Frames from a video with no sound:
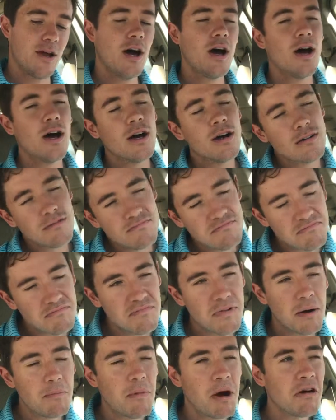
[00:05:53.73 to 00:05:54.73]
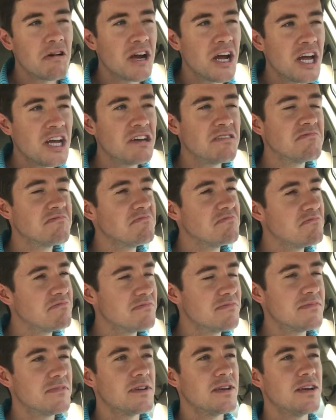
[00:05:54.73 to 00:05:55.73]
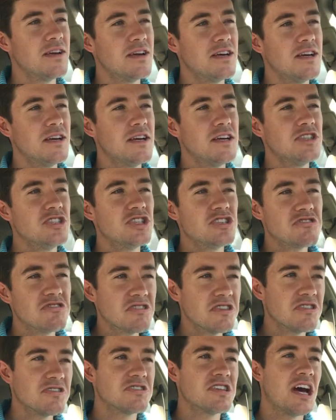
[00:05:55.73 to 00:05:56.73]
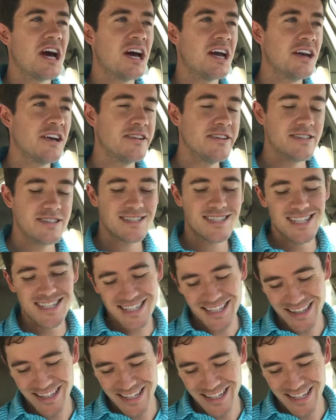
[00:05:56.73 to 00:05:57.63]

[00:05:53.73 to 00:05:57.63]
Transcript: Oh, I'm all right. Just a little tired. The